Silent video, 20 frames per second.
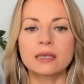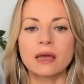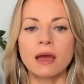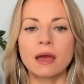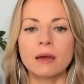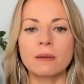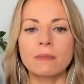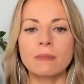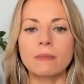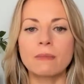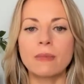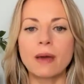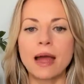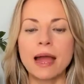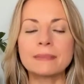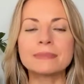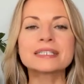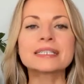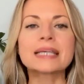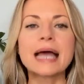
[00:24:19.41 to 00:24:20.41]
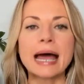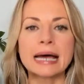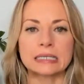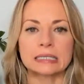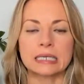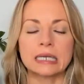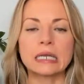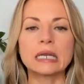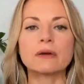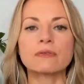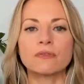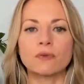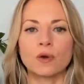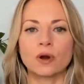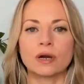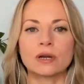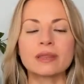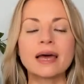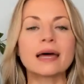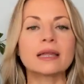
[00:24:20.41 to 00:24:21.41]
I'm just asking it
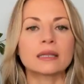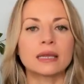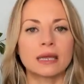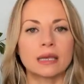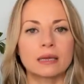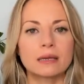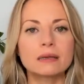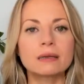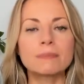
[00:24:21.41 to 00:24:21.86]
for that, like,